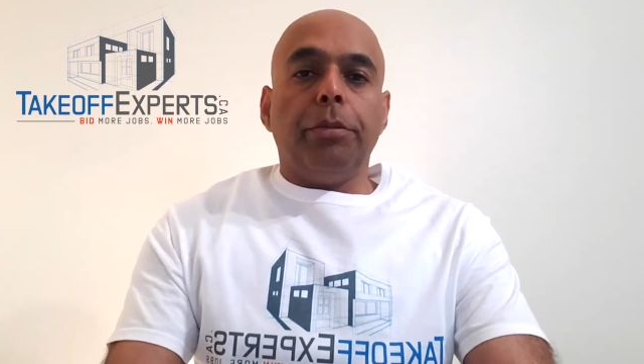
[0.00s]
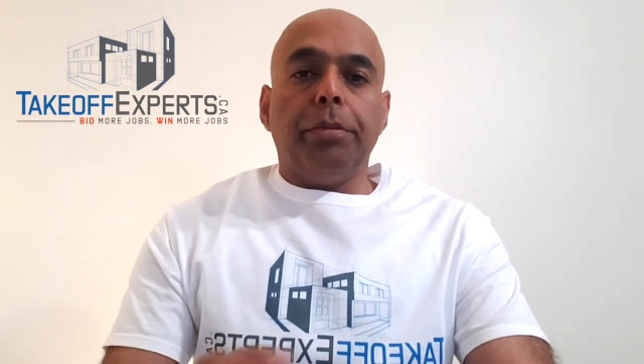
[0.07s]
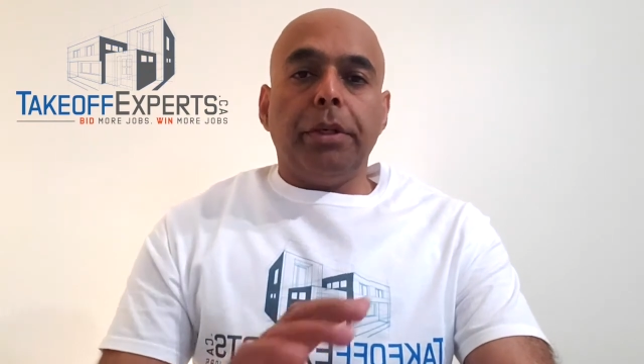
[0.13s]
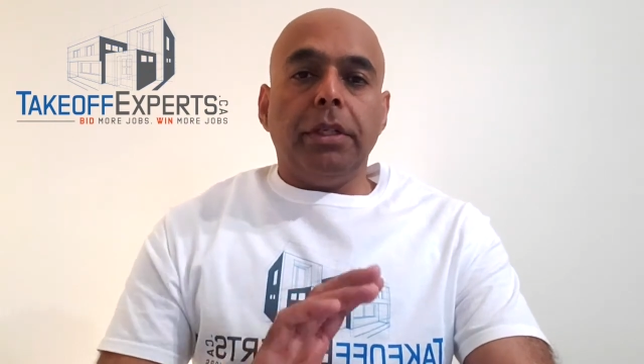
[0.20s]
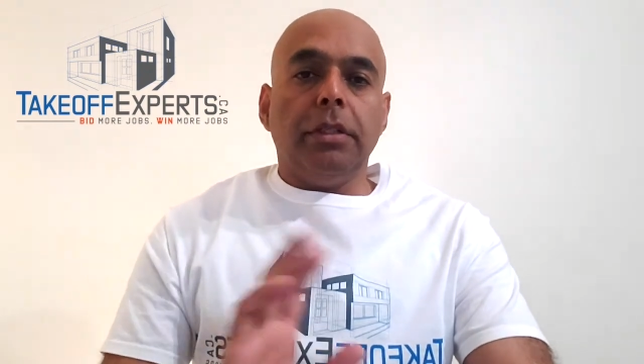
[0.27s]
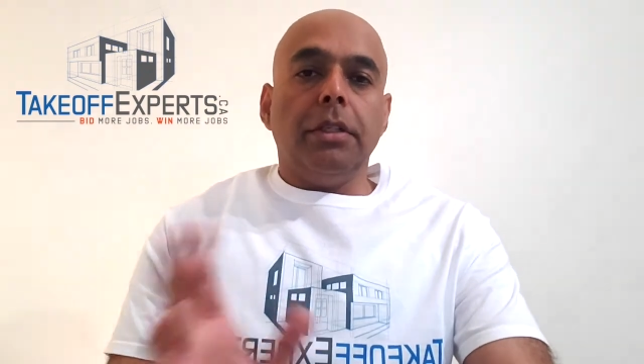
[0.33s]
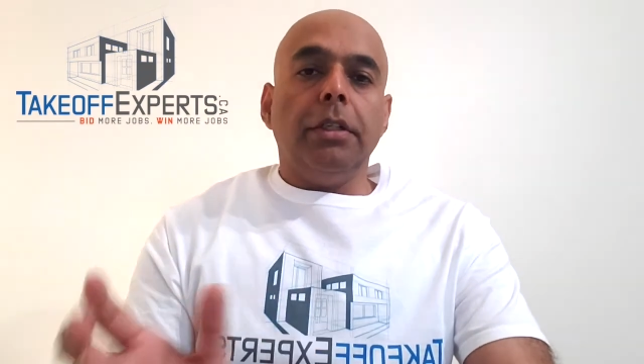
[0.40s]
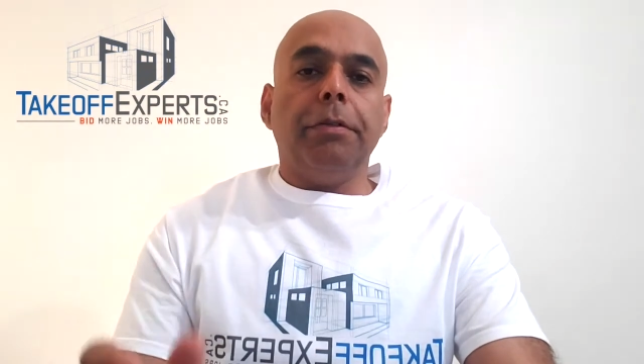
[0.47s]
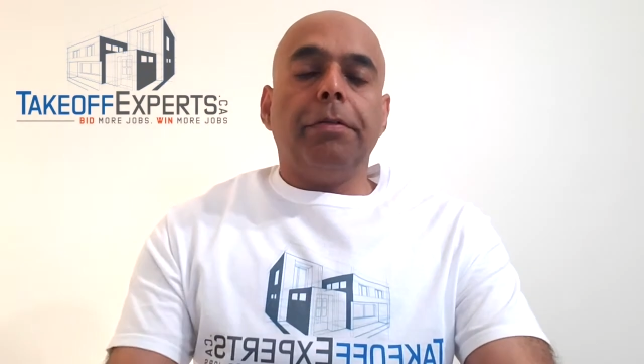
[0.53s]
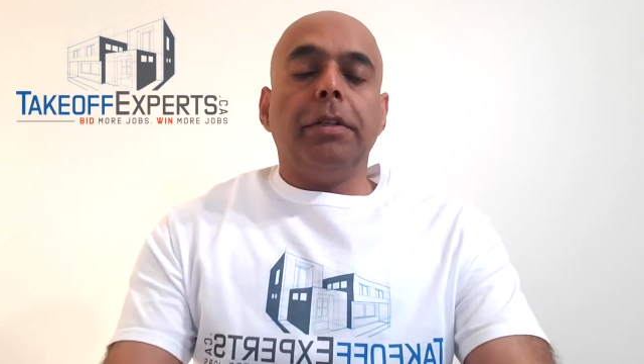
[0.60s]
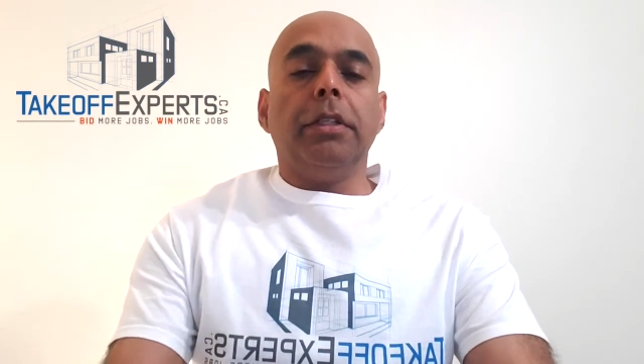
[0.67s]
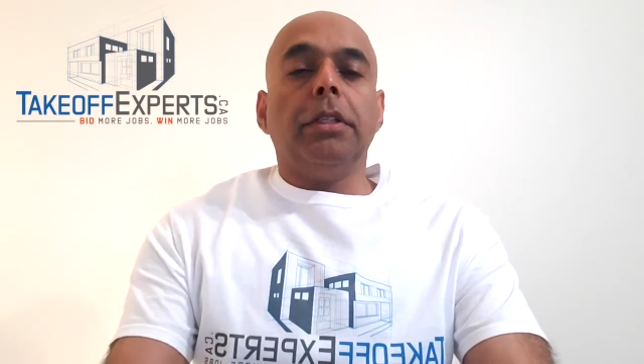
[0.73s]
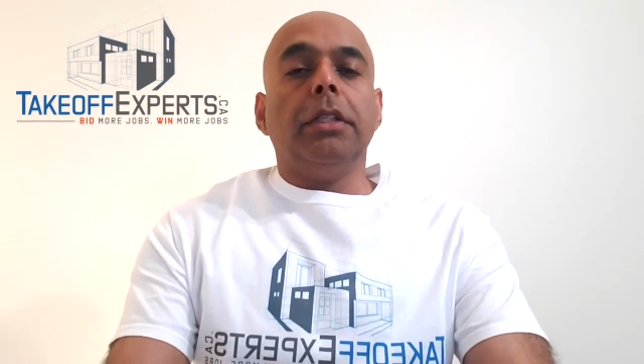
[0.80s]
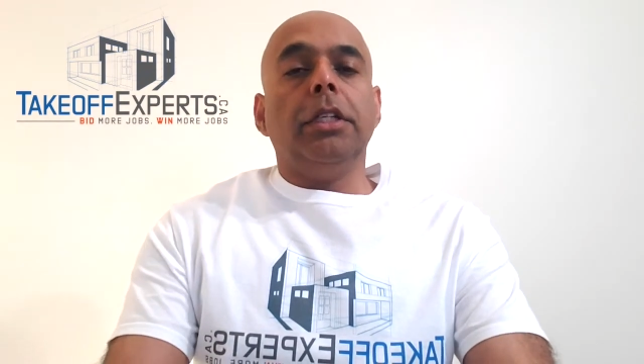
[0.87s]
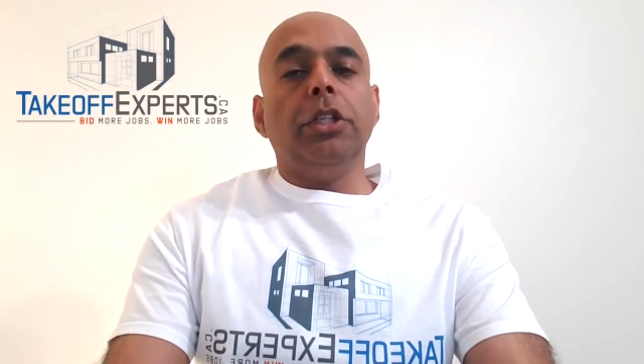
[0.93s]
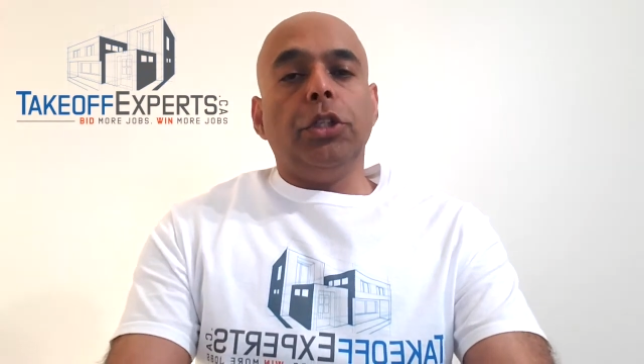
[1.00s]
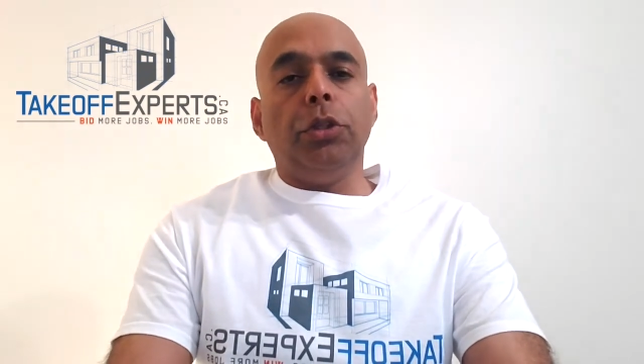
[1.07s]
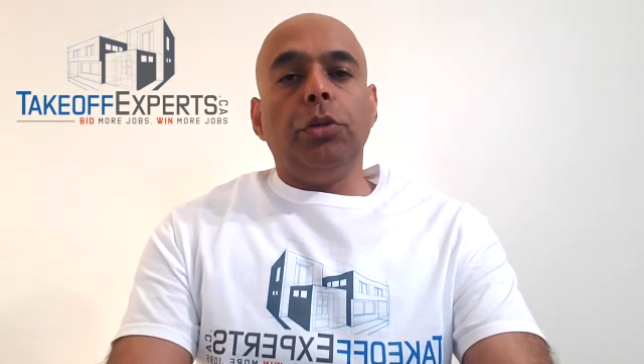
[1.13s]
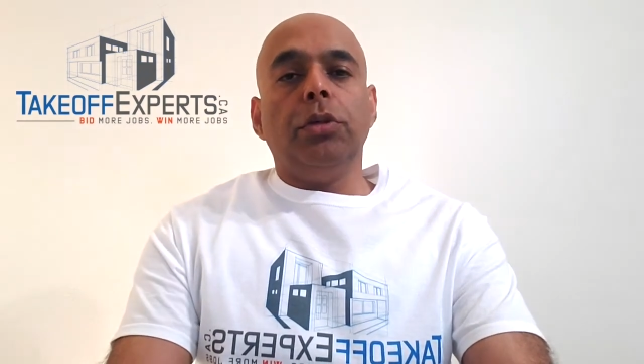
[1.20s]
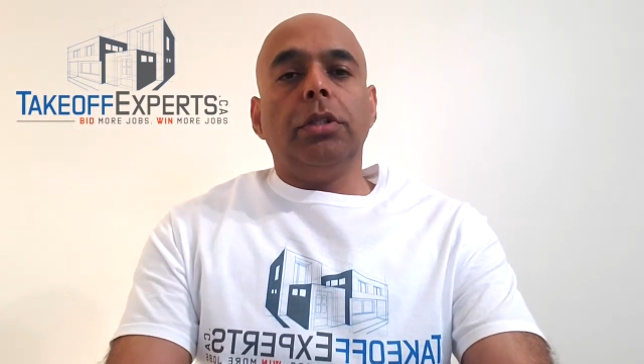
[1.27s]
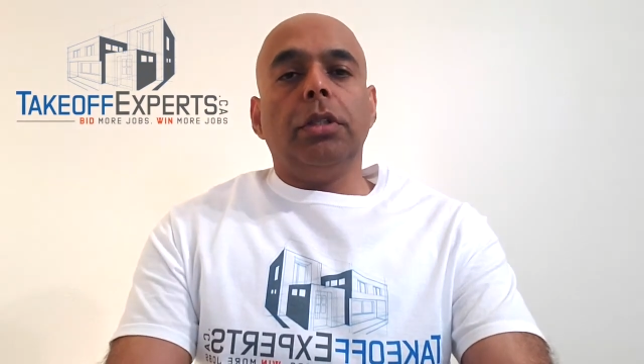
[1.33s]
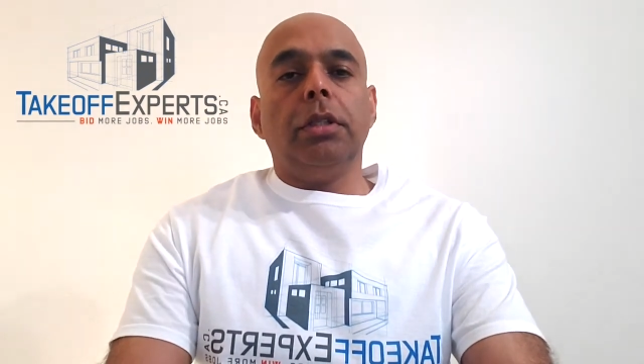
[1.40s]
print difference
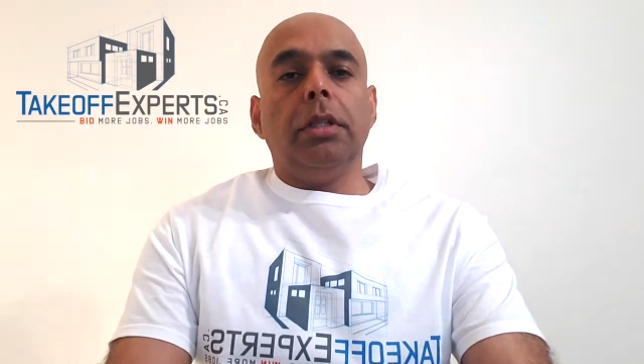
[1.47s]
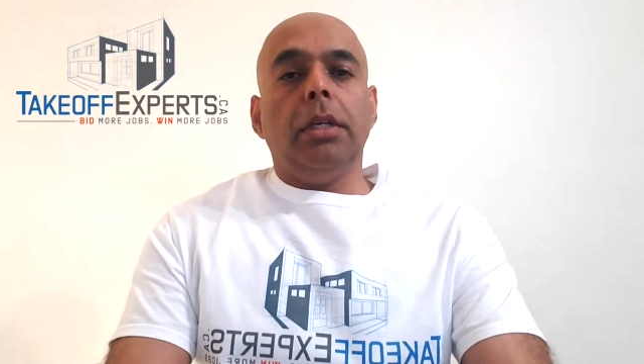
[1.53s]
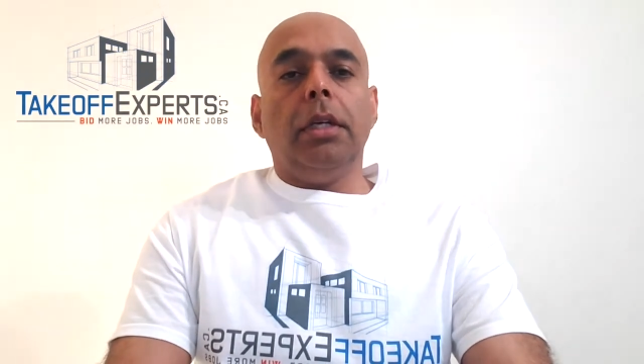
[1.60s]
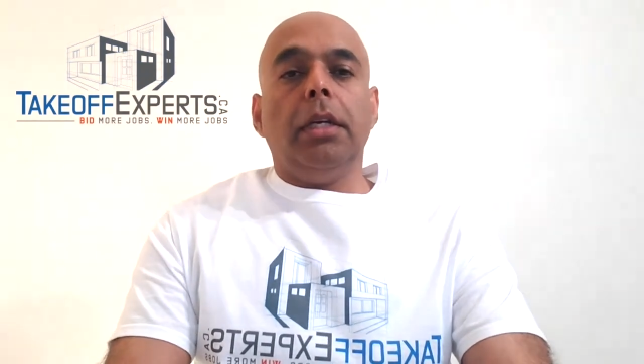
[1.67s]
issues